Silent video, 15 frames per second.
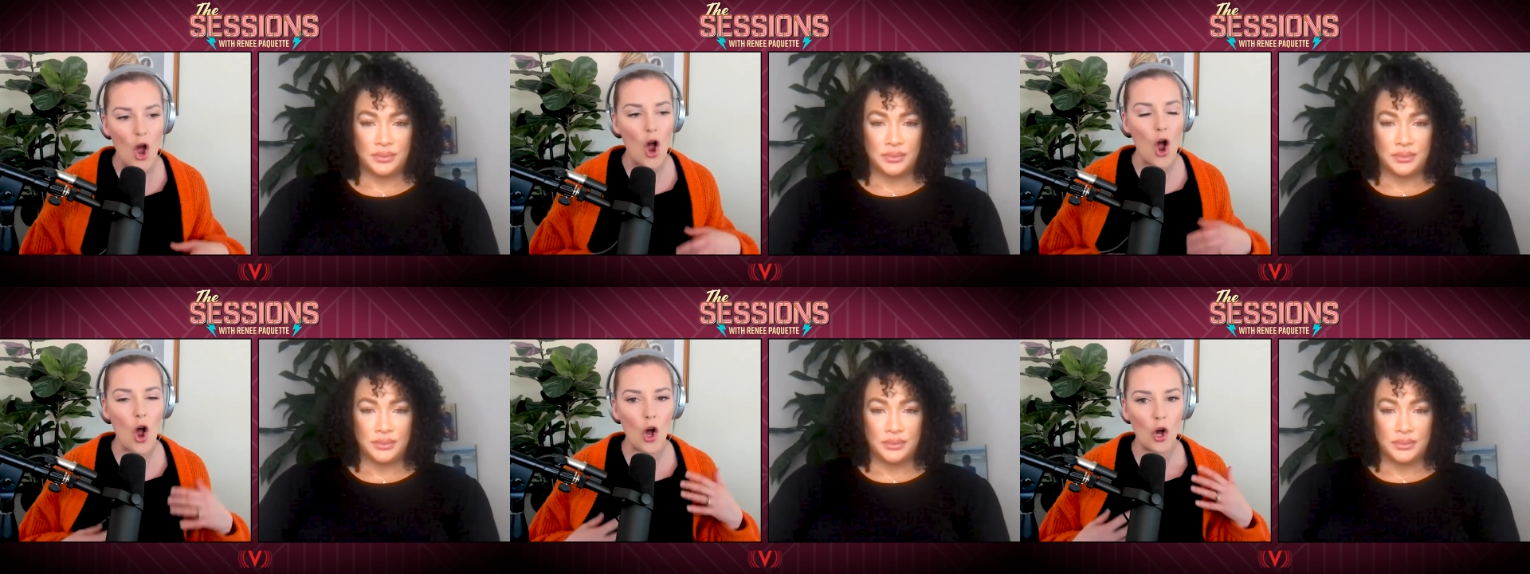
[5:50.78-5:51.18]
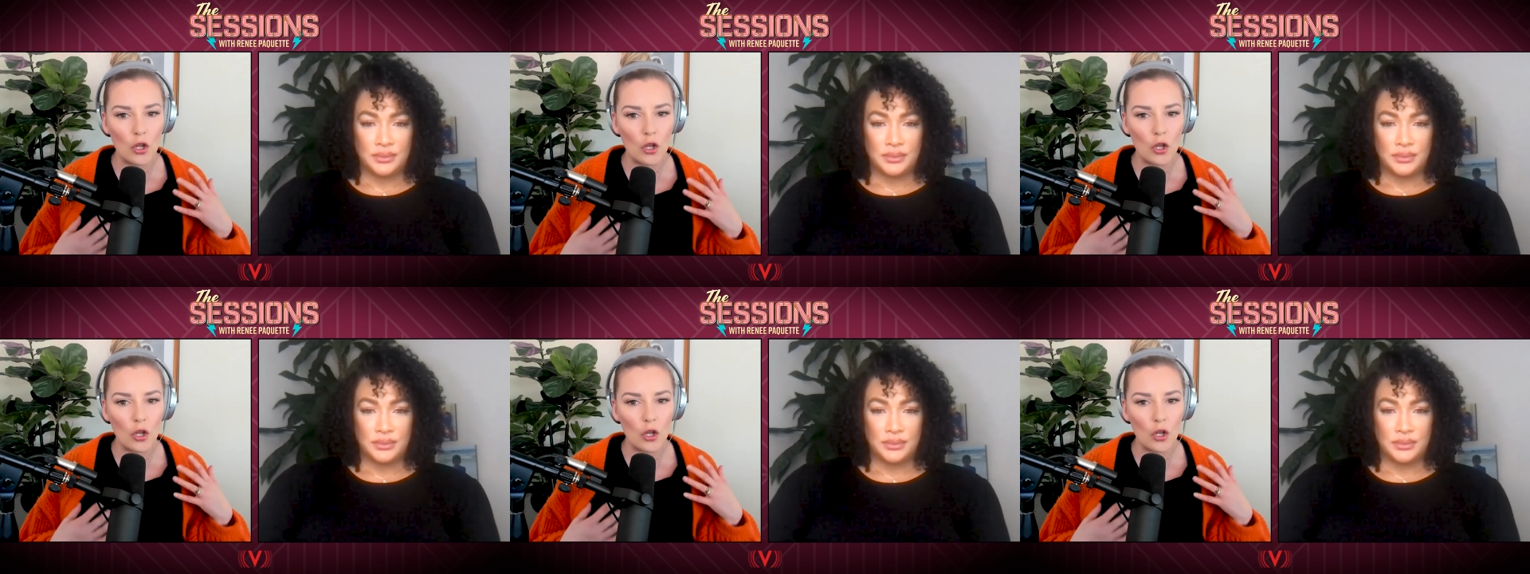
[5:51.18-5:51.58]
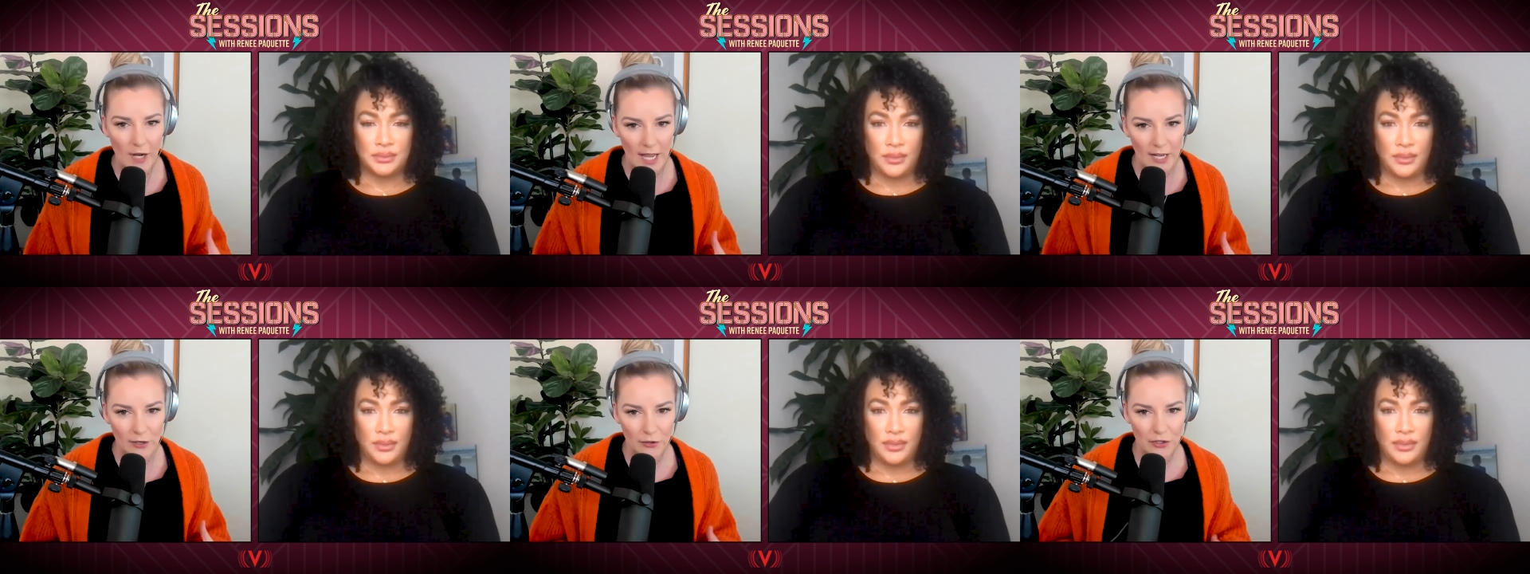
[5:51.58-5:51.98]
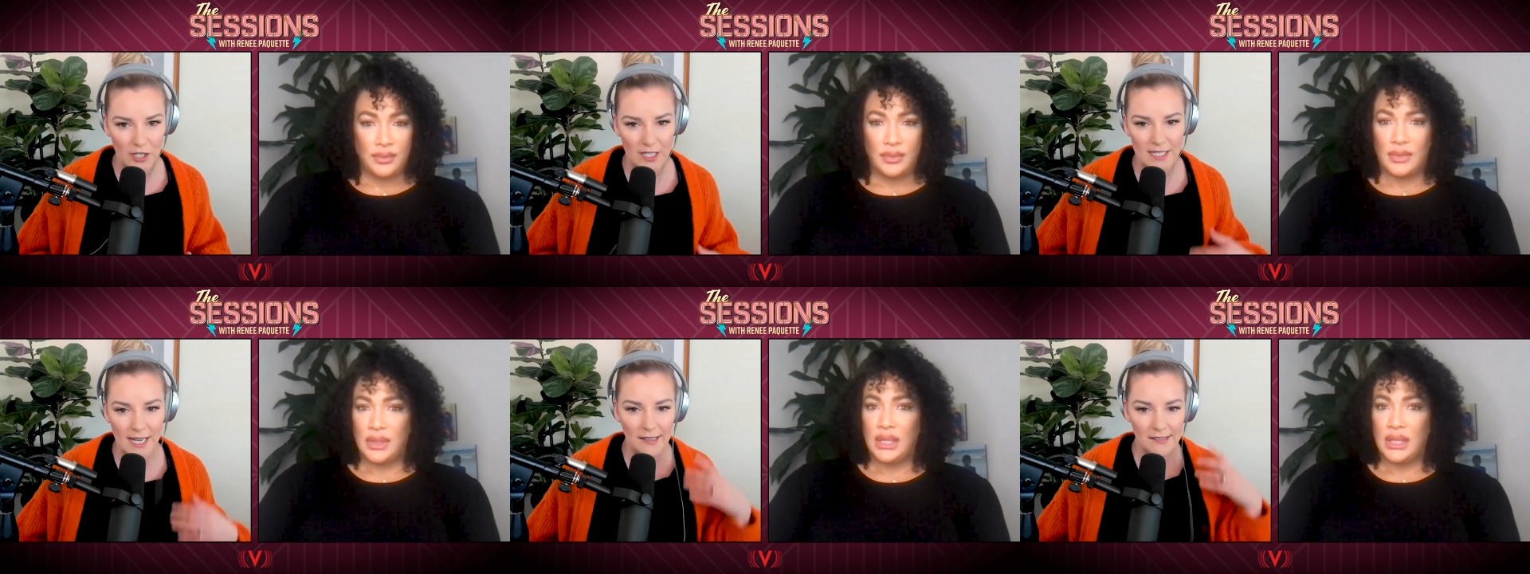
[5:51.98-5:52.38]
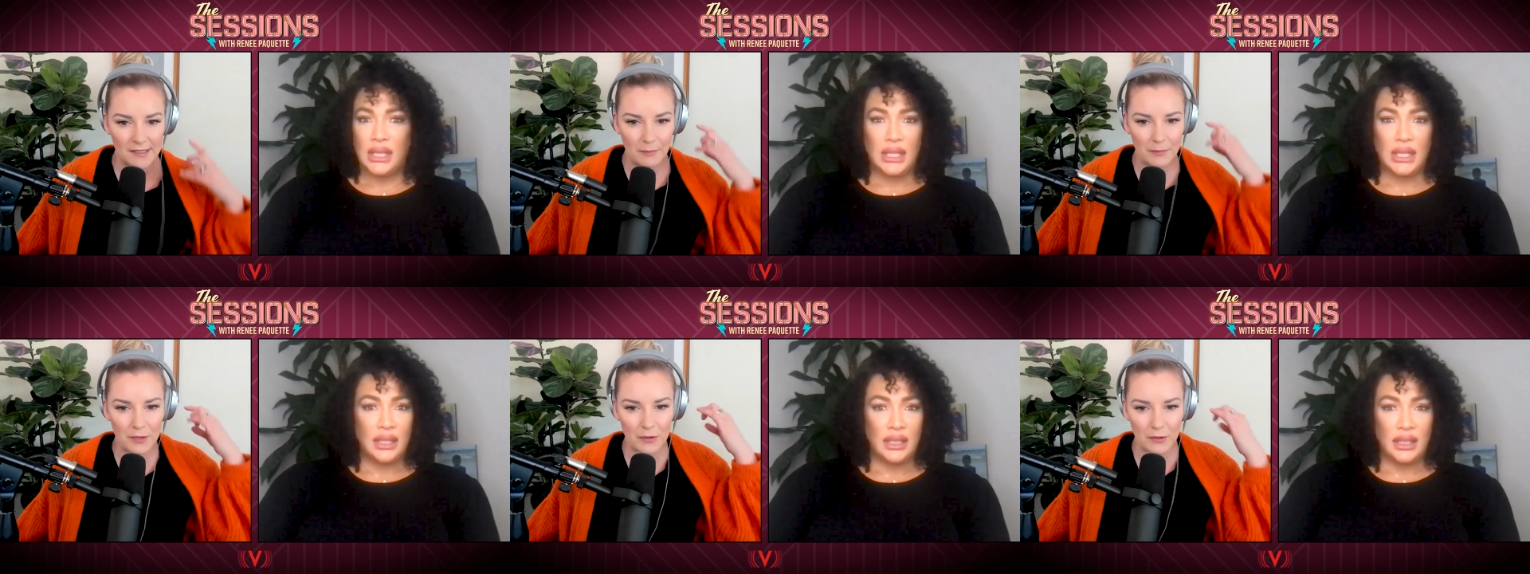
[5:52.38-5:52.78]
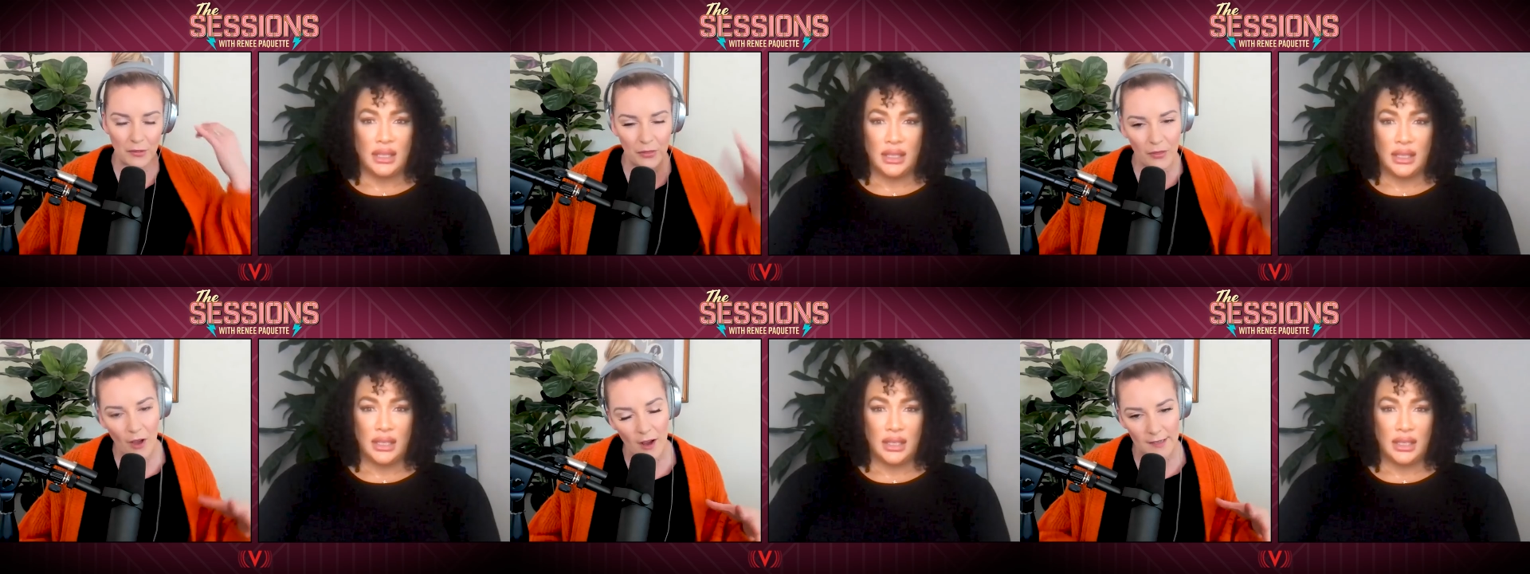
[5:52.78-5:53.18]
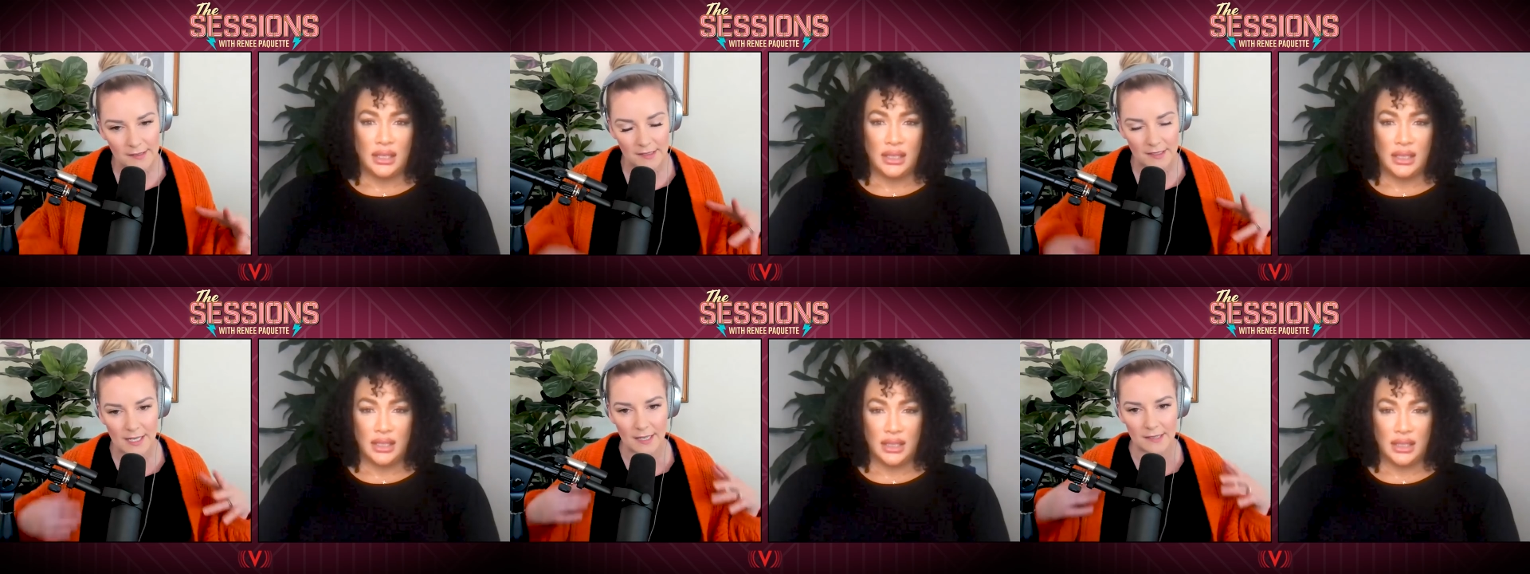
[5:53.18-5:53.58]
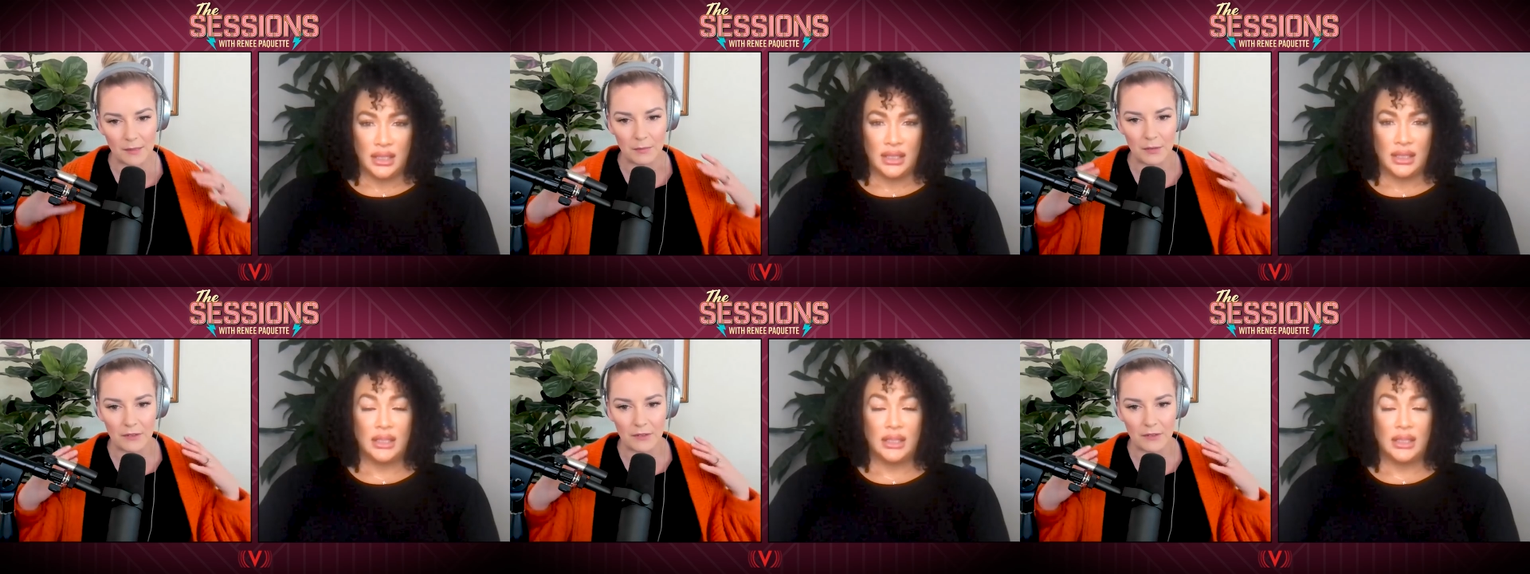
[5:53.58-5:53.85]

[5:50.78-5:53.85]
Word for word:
Speaker 1: all of your energy. It takes up your thoughts. It takes up your